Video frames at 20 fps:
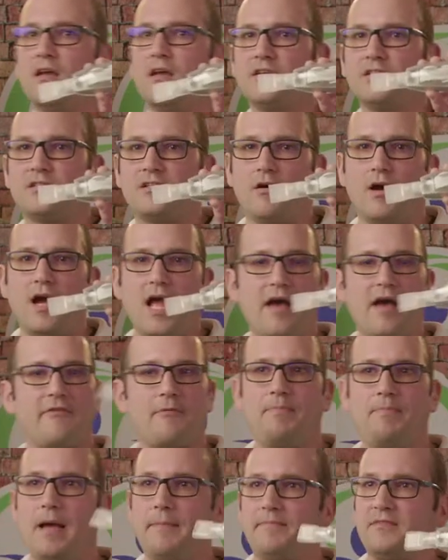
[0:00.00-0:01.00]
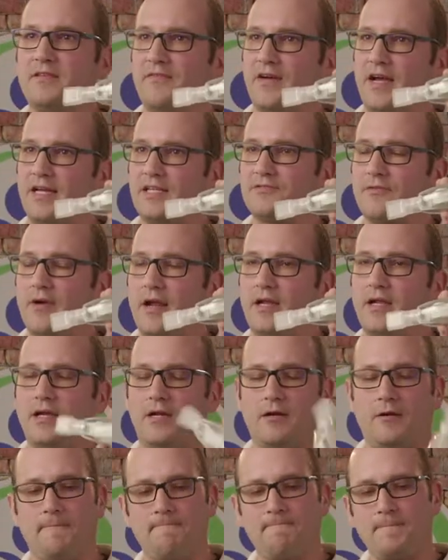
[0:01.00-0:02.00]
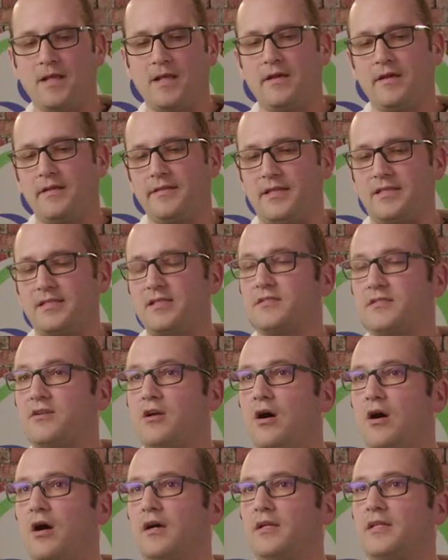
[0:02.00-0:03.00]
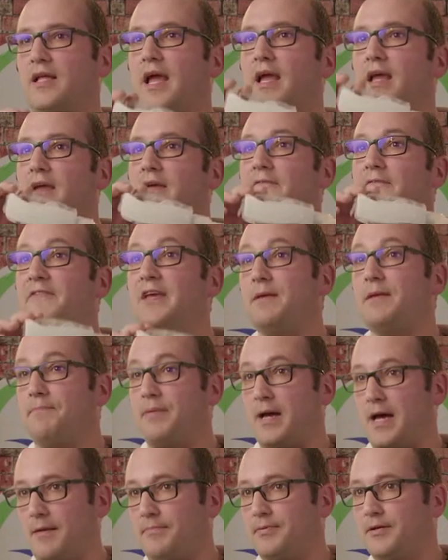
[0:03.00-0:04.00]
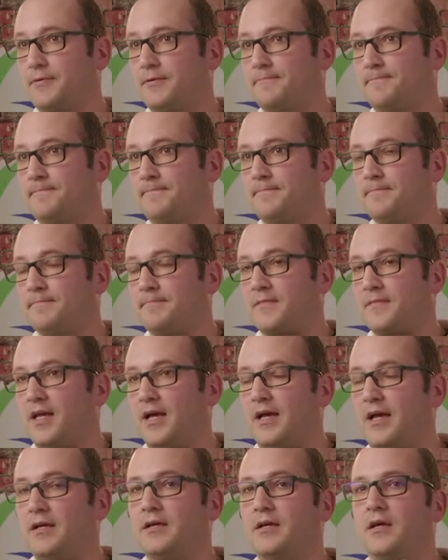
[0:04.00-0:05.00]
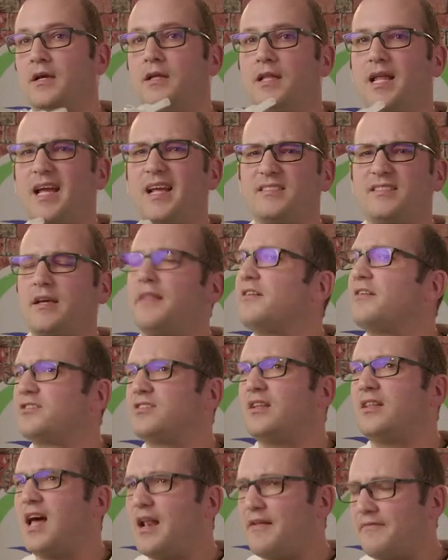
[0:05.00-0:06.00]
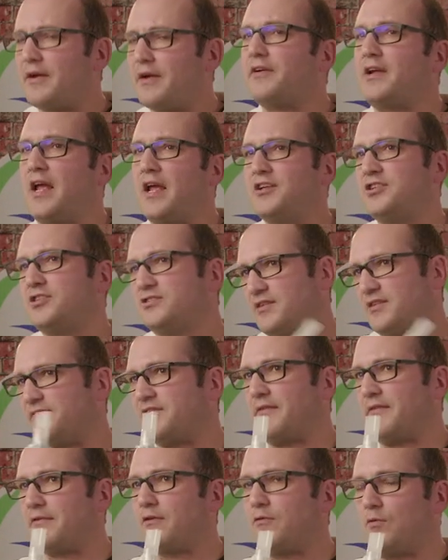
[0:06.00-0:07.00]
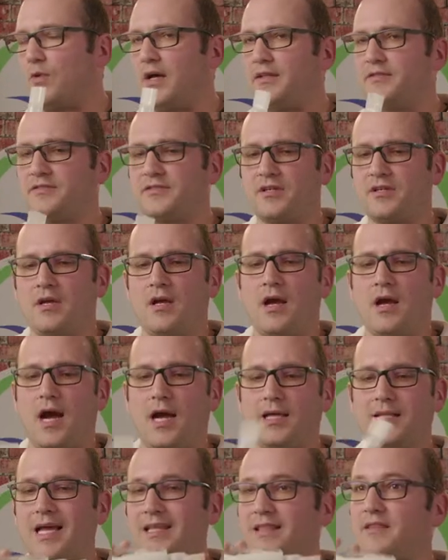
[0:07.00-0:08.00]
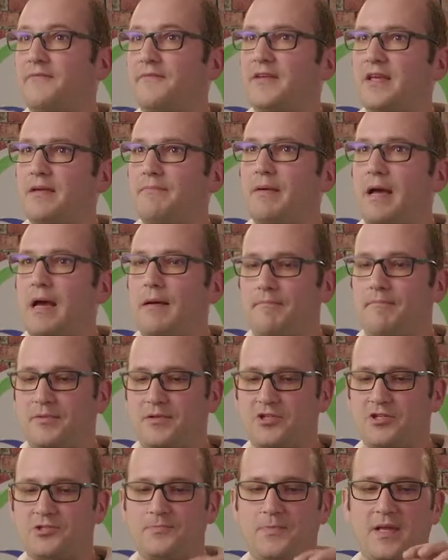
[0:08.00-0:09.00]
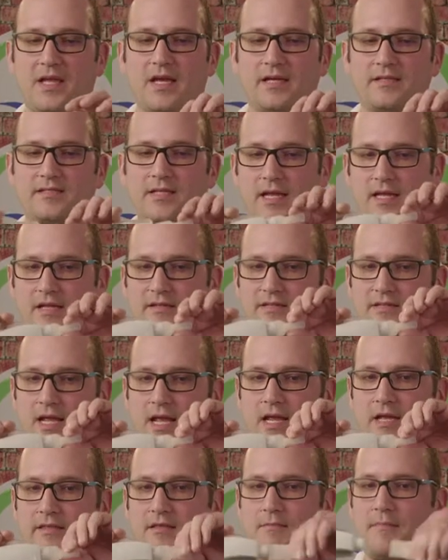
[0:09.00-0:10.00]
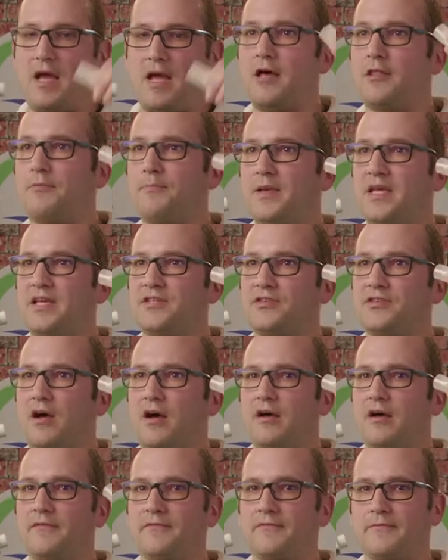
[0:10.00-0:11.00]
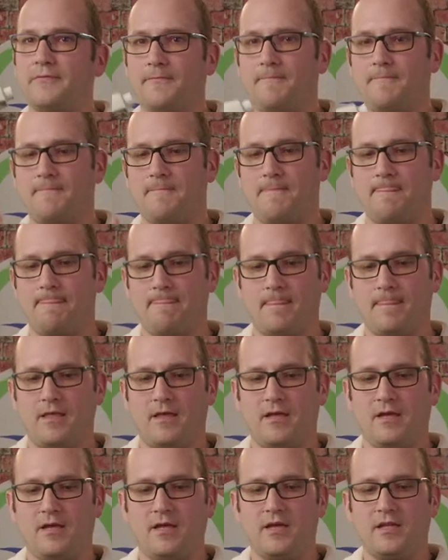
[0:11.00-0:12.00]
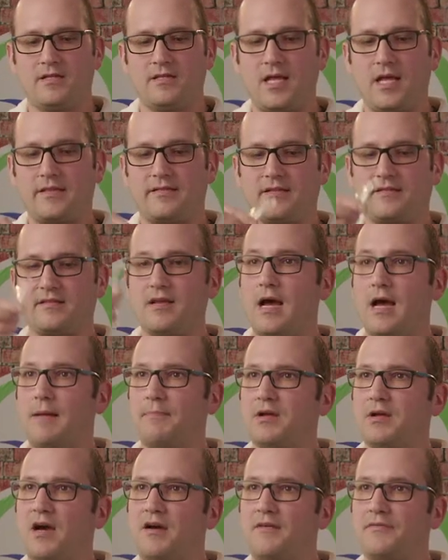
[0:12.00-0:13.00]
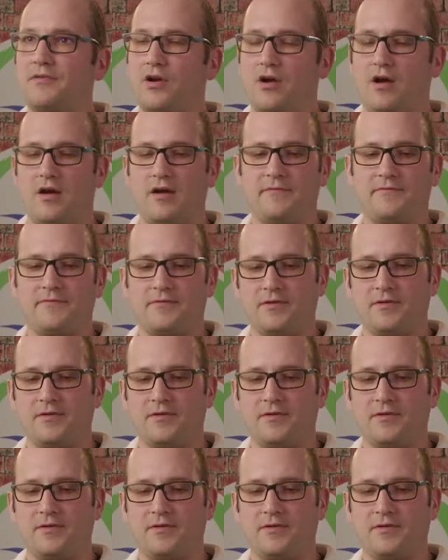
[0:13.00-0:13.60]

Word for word: So I have a PEP device right here. This is called a VPEP. Okay. Like I said, there's a lot of variations of different ones. I like the VPEP just because I can take the mouthpiece off, take the top cover off,